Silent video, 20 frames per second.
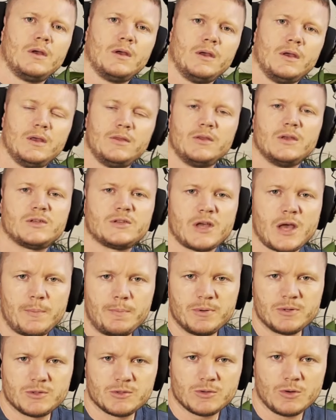In this
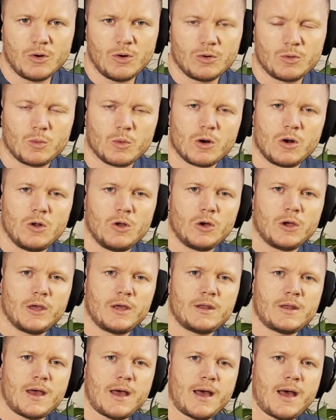episode, we're
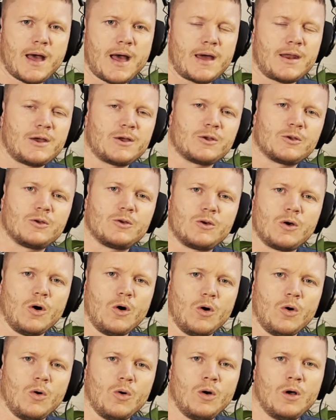looking at
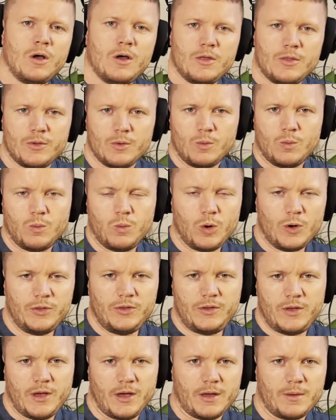Go, the
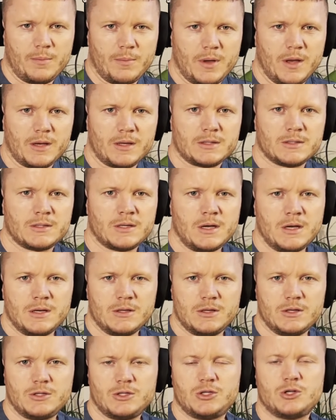Woodtick mix.
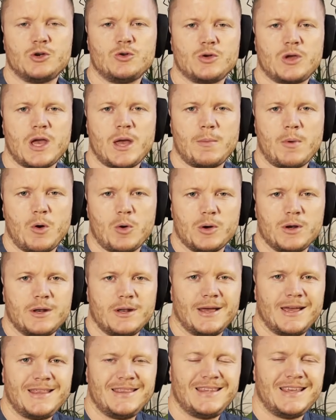This tune came out in
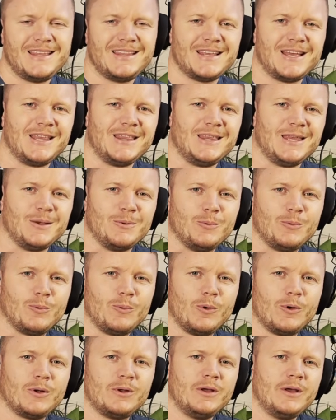
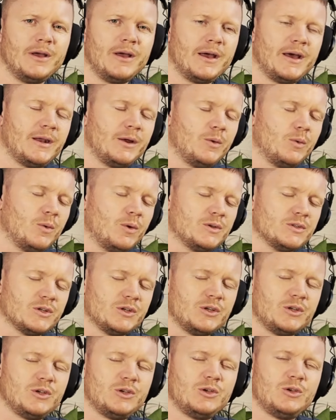1991 and it was a
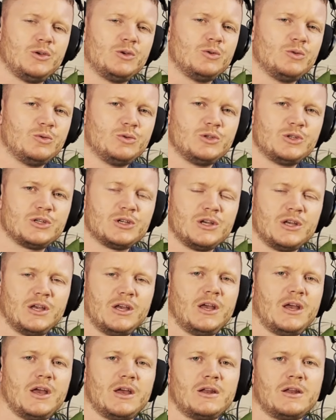huge
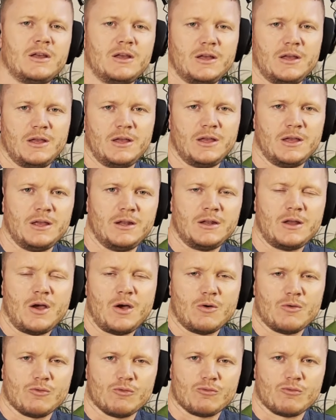hit in
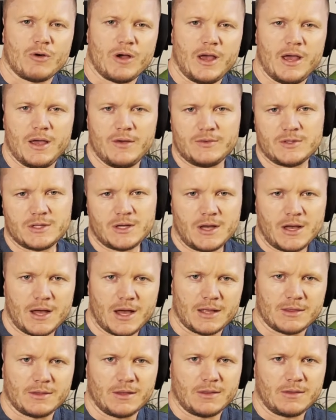raves
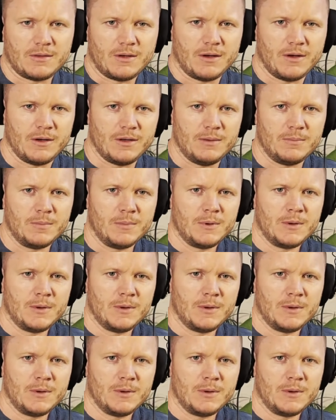at the time.